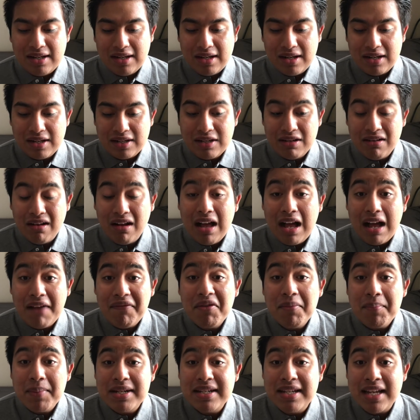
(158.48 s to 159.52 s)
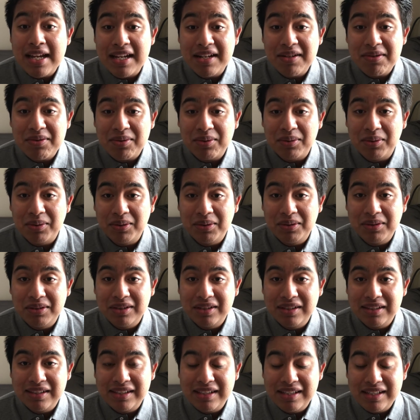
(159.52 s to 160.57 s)
y'all have the potential
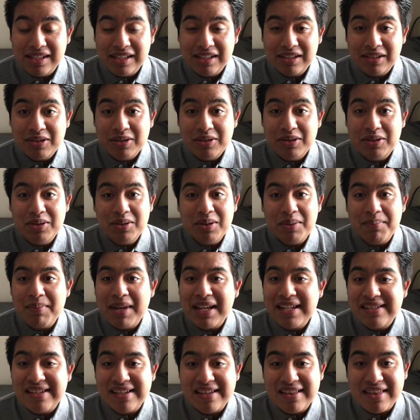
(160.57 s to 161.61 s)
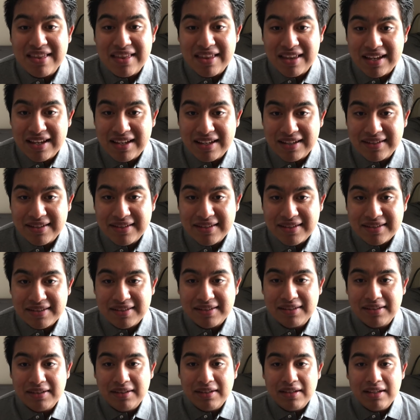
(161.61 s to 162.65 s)
to do amazing things.
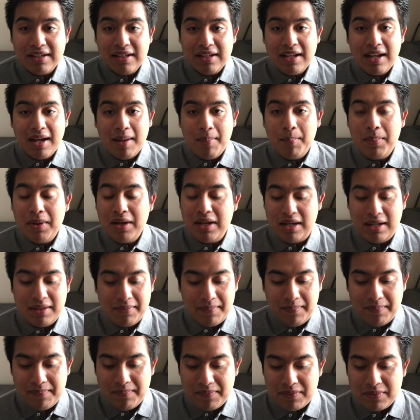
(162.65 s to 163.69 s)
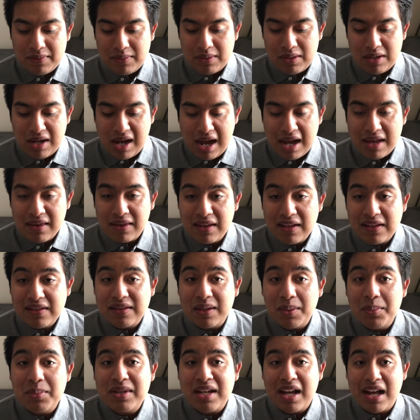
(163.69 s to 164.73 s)
But I think
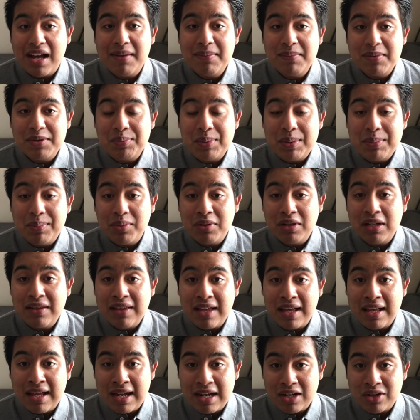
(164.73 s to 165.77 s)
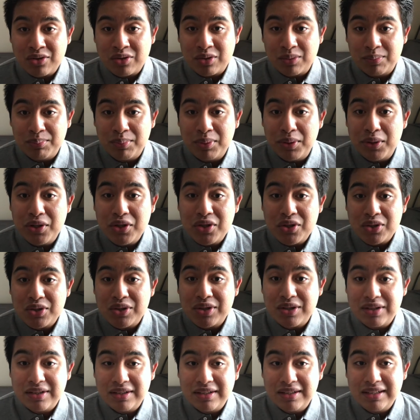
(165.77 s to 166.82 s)
sometimes people need that extra push
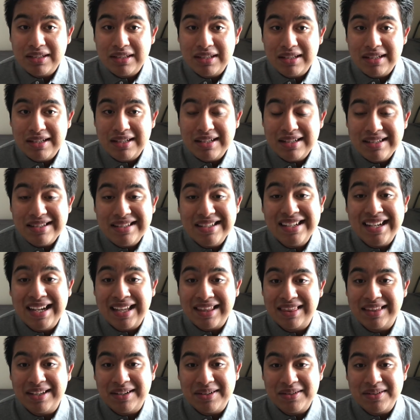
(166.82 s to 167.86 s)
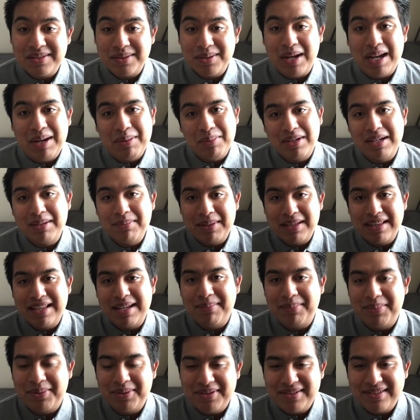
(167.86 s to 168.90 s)
to get there. So I want to be
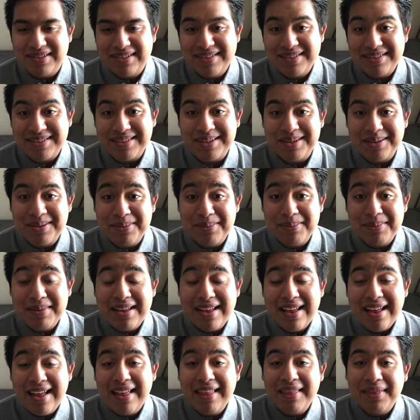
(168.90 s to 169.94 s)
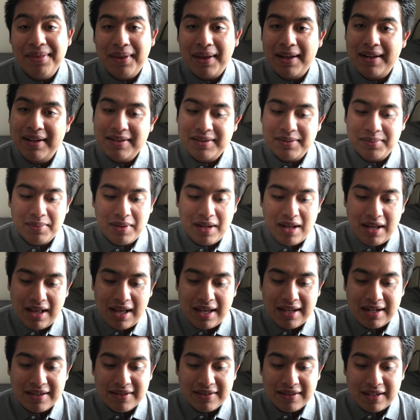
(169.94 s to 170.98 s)
that person. So that is why
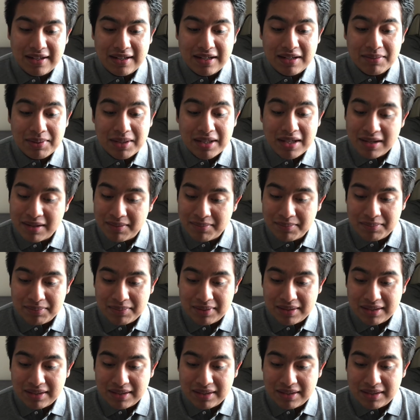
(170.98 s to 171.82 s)
I decided to become